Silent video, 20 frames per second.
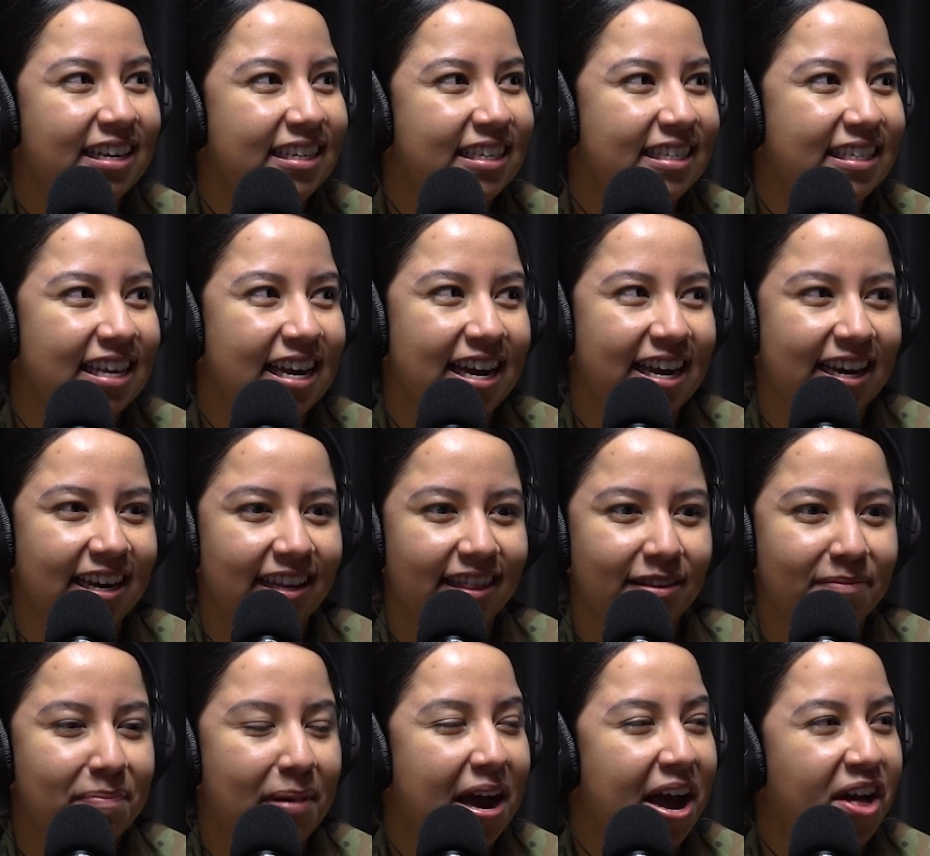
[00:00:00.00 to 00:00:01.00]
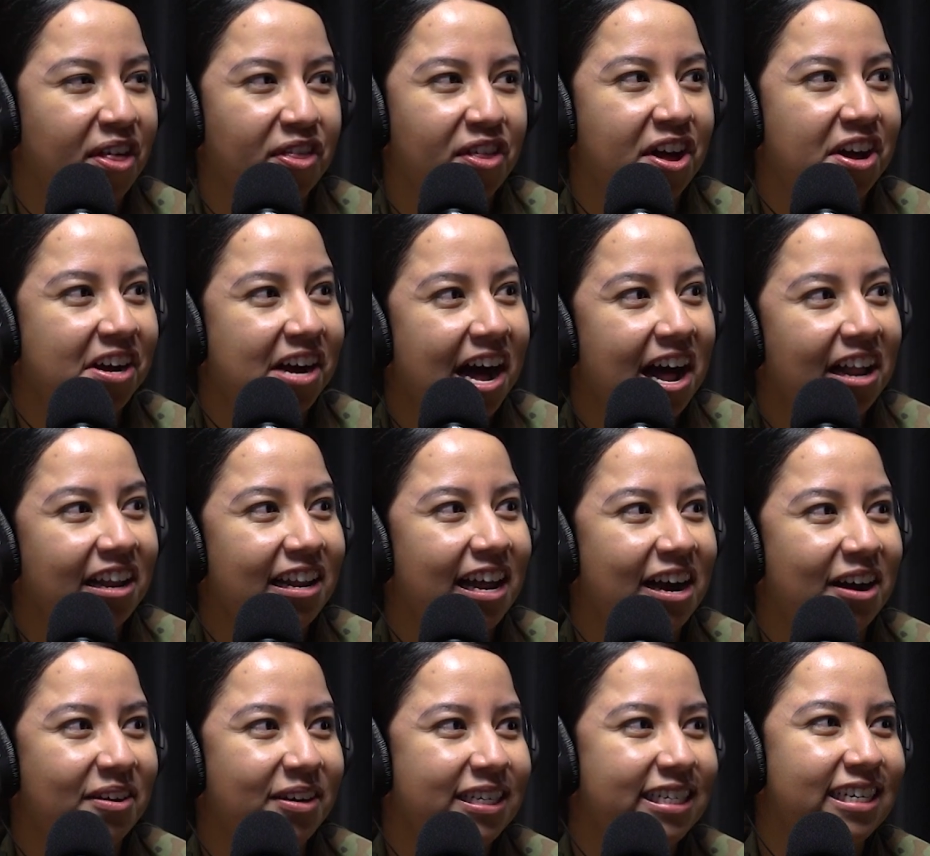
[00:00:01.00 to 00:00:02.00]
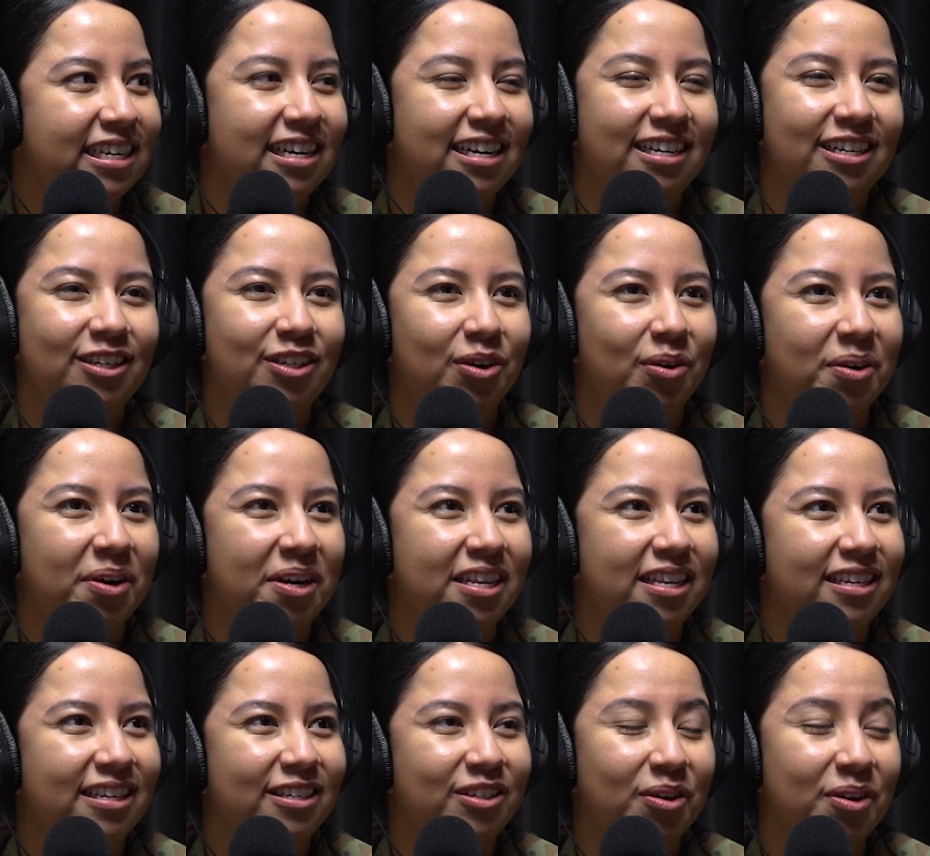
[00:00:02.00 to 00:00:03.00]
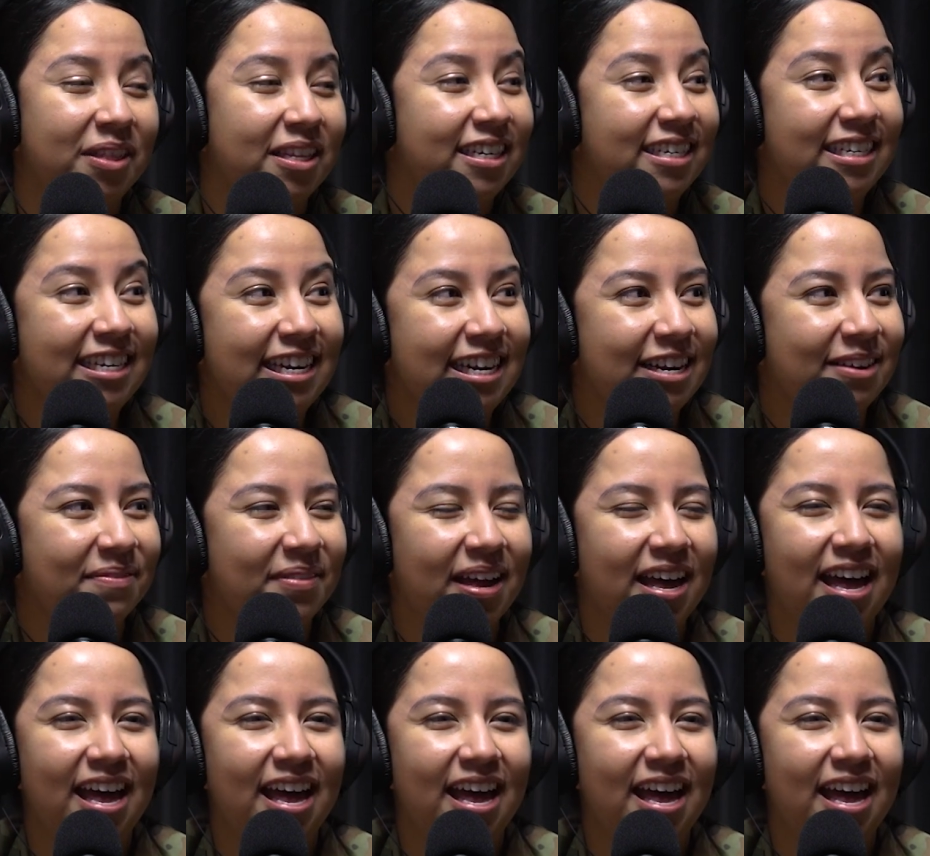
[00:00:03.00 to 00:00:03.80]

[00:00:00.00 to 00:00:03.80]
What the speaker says: saying biathlon call out, join the team.